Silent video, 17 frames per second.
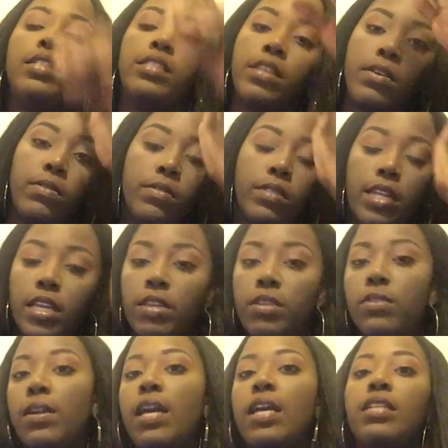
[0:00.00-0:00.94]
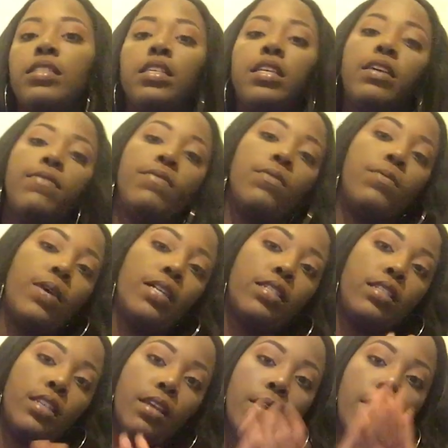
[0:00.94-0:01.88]
So, thank you guys again for
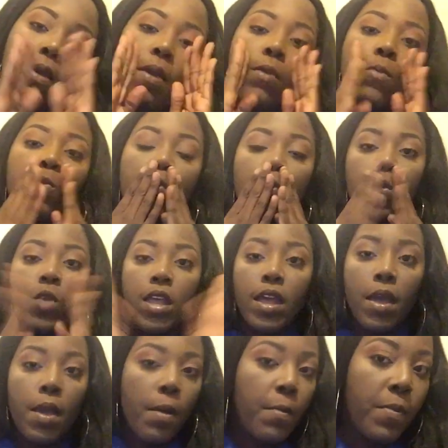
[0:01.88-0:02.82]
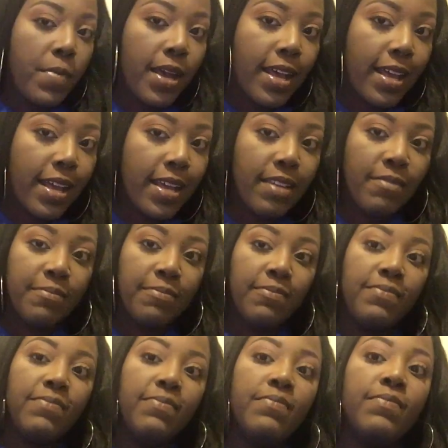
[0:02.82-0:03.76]
watching.
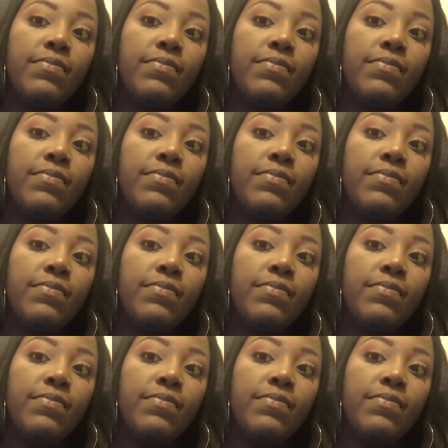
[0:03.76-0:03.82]
Bye.